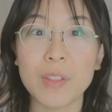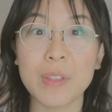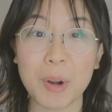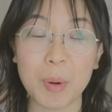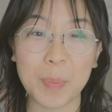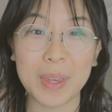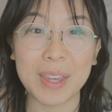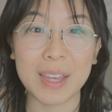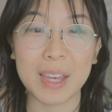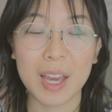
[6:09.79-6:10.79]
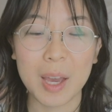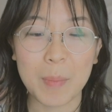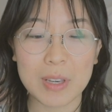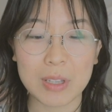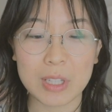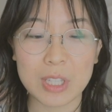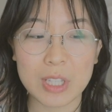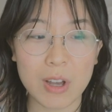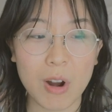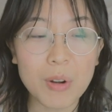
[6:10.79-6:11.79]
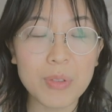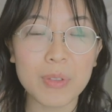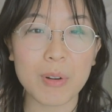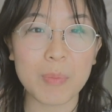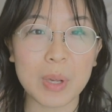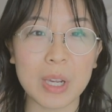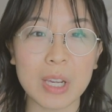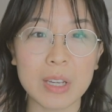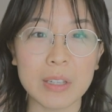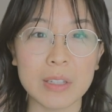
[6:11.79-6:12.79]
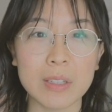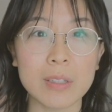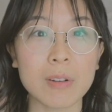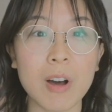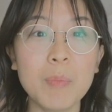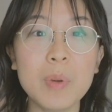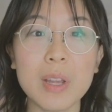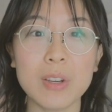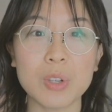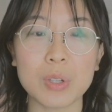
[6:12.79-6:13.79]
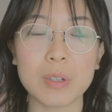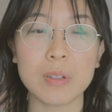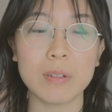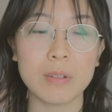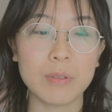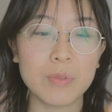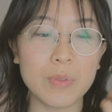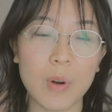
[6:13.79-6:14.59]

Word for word: therapy, because art therapy is a combination of